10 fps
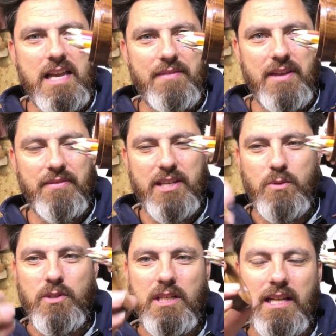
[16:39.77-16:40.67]
and then
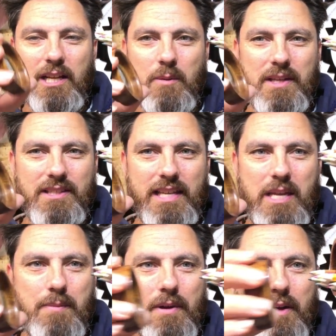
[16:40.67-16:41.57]
this was a little bit
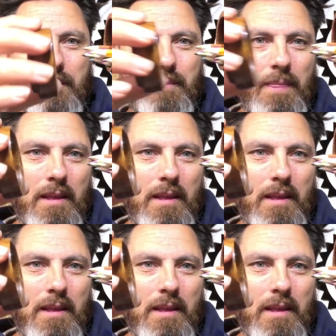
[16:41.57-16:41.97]
deeper,